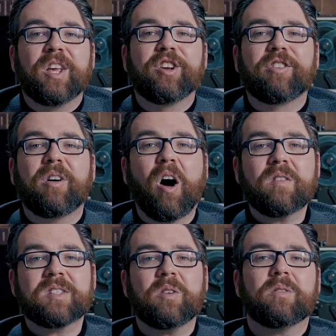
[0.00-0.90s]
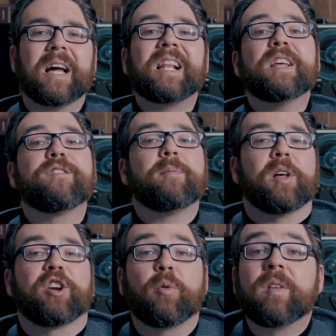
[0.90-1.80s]
you're also likely
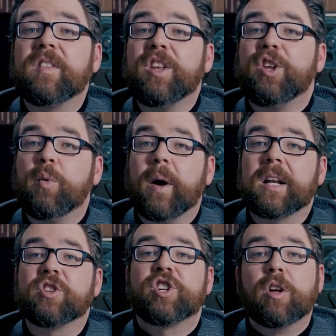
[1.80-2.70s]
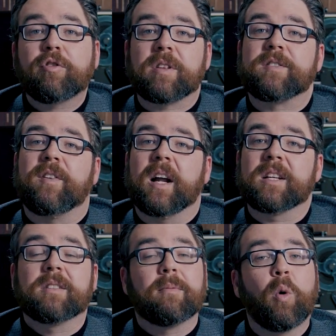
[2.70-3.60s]
familiar with the UN Children's
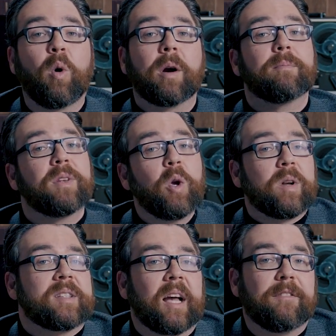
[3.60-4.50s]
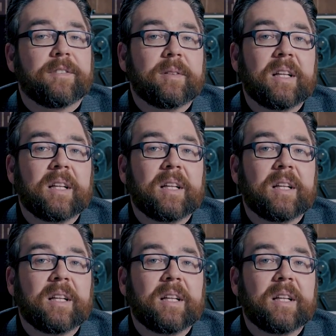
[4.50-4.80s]
Fund, or UNICEF.